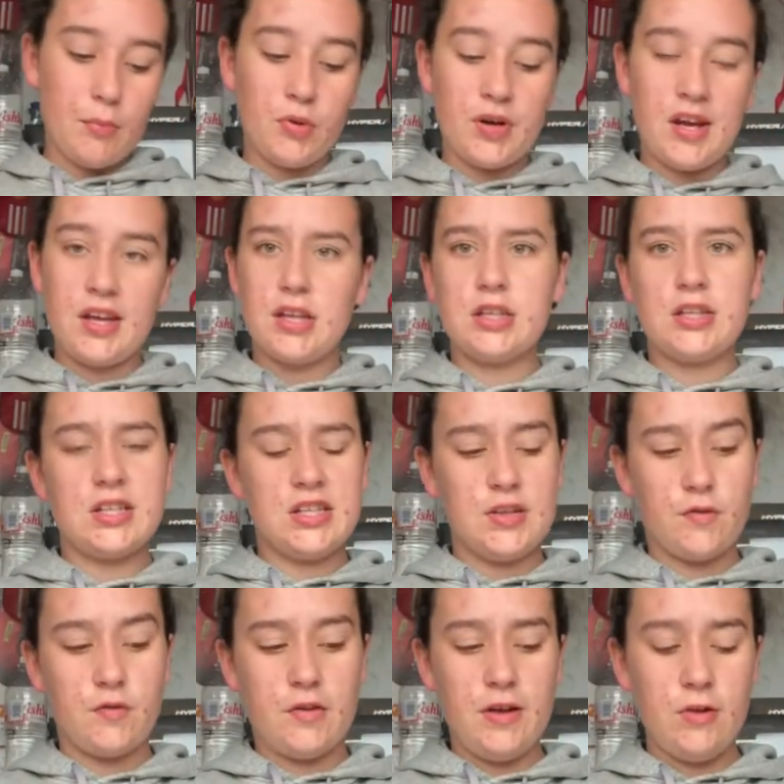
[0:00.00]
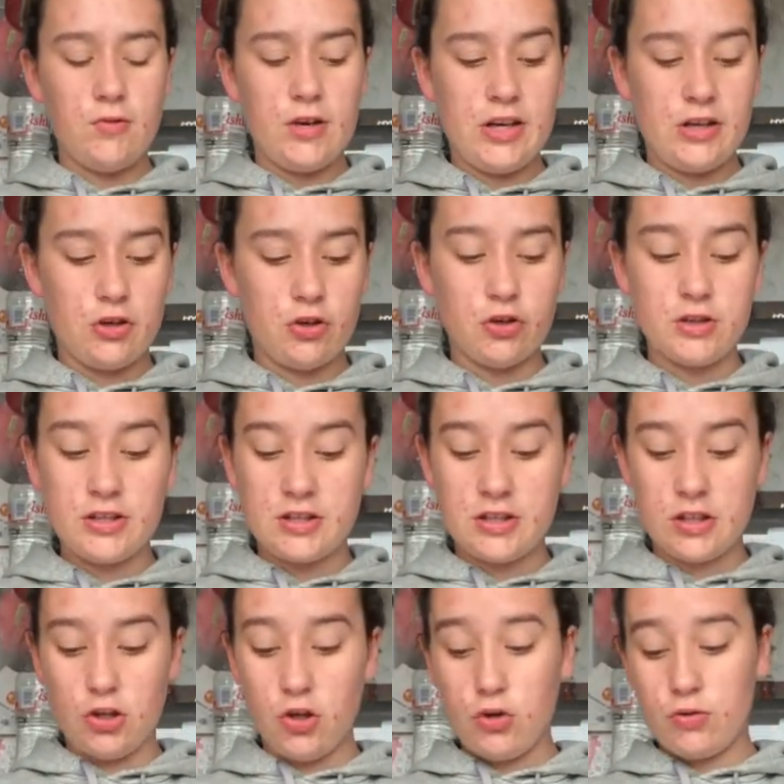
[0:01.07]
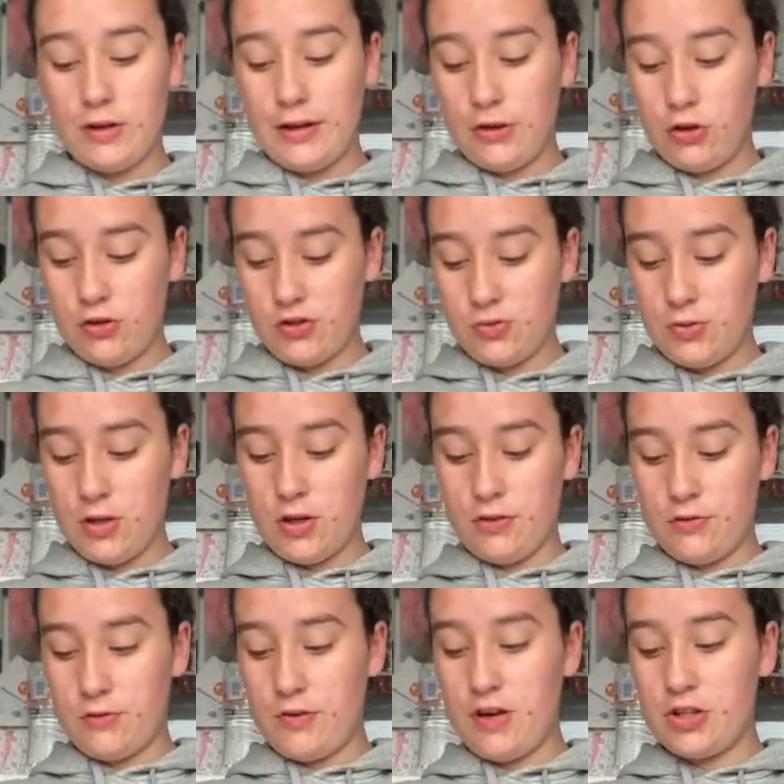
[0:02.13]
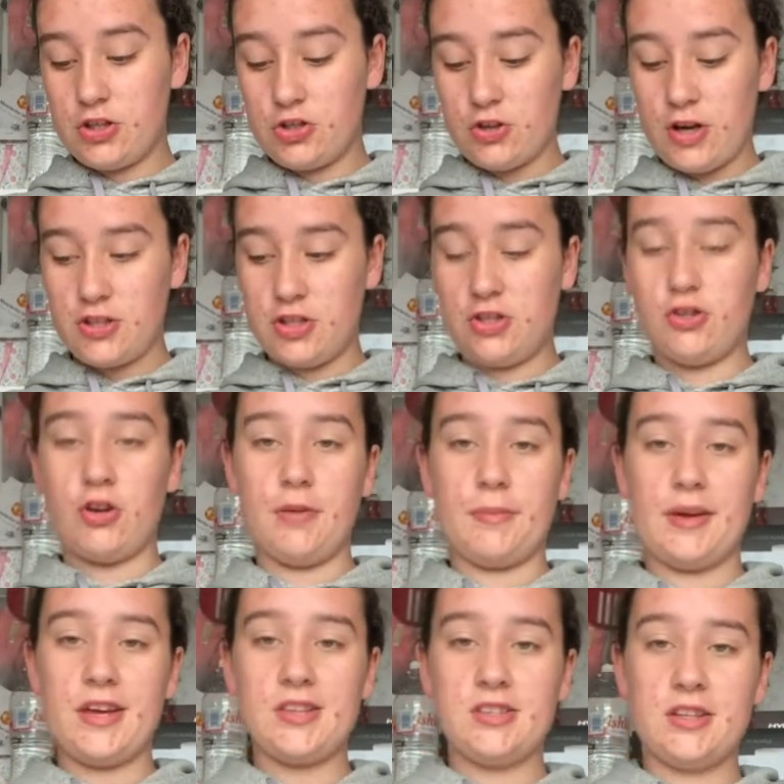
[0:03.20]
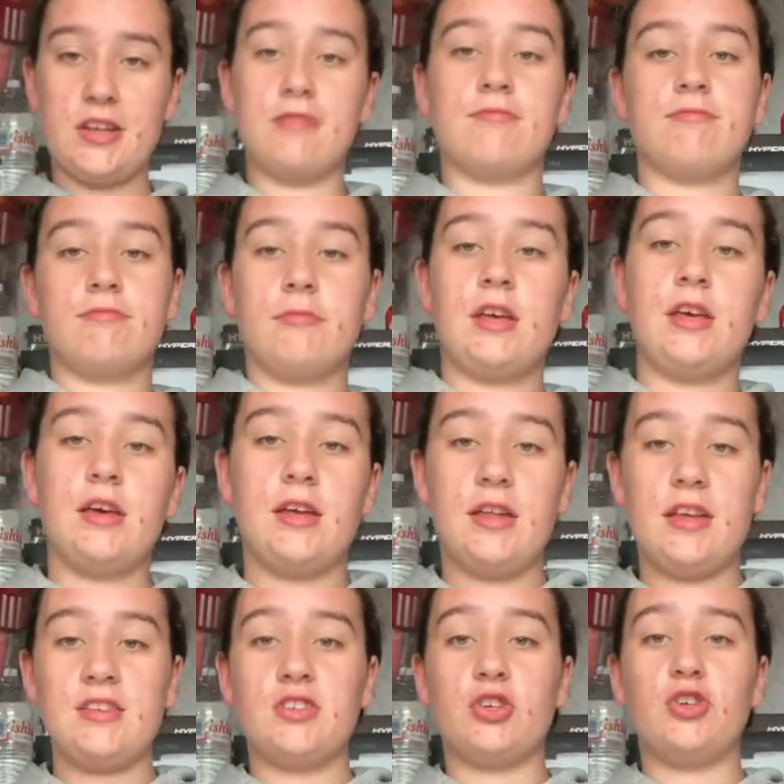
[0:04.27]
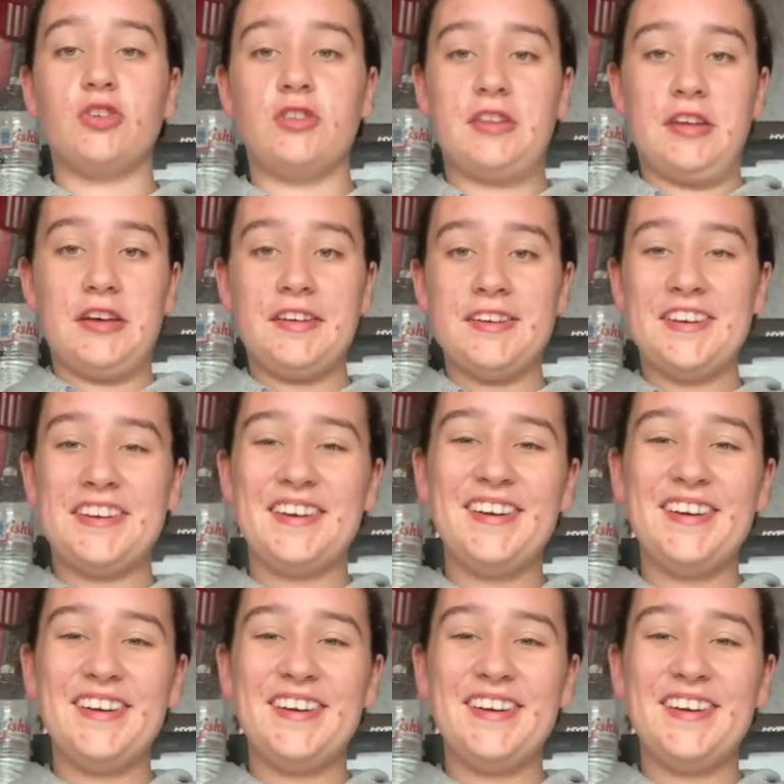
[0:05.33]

But they feel really good and they look really good as well. They're very stretchy, so I'm guessing that that's a good thing.